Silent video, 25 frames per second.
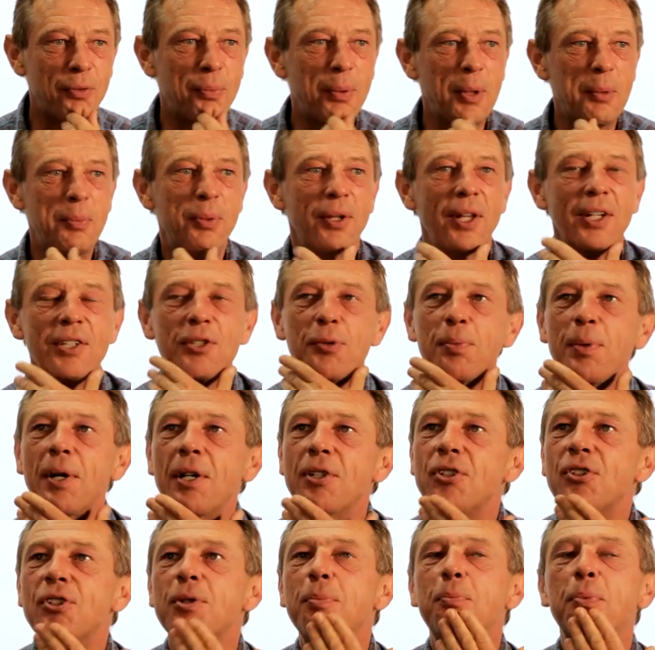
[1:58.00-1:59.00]
of people
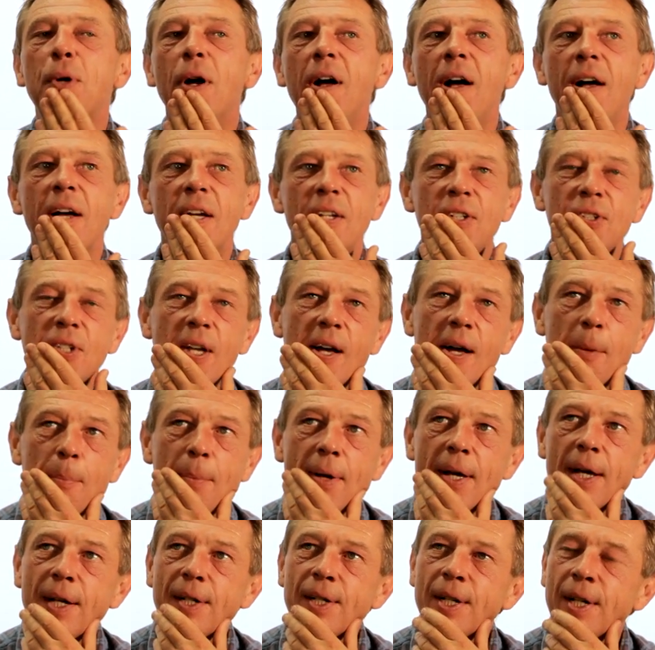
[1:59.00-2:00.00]
express surprise that I
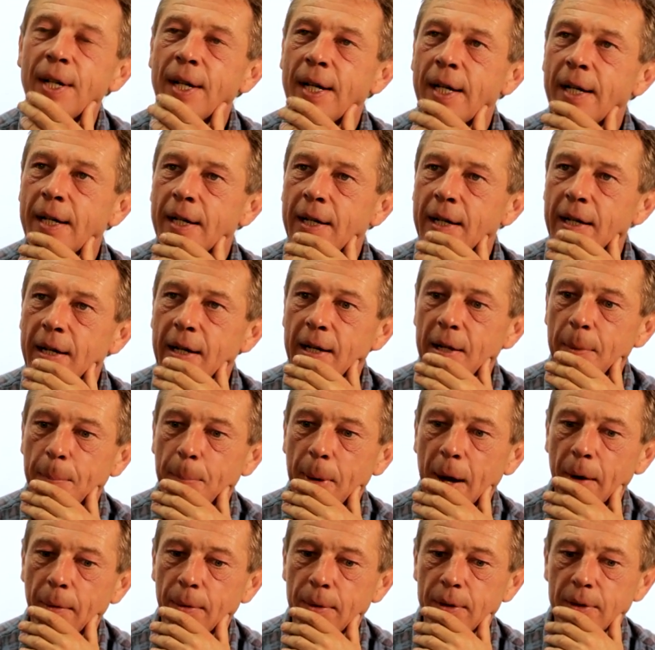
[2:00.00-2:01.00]
made an
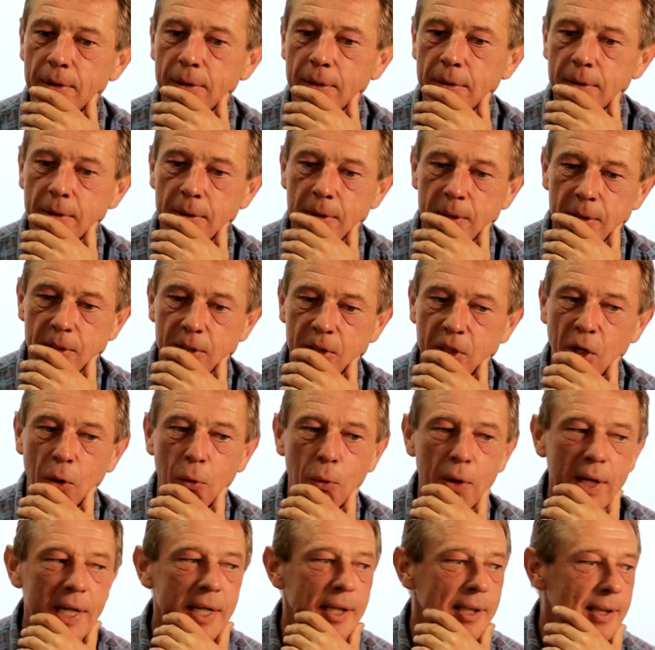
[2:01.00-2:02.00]
apparent
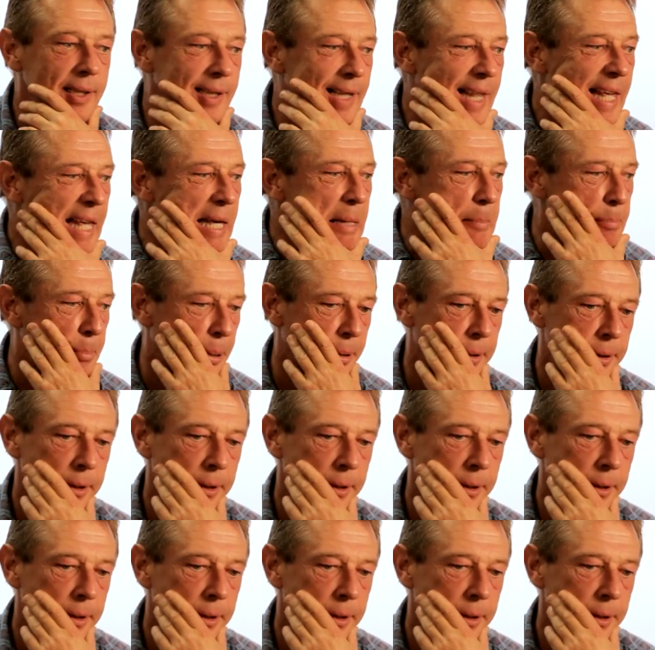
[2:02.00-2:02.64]
career leap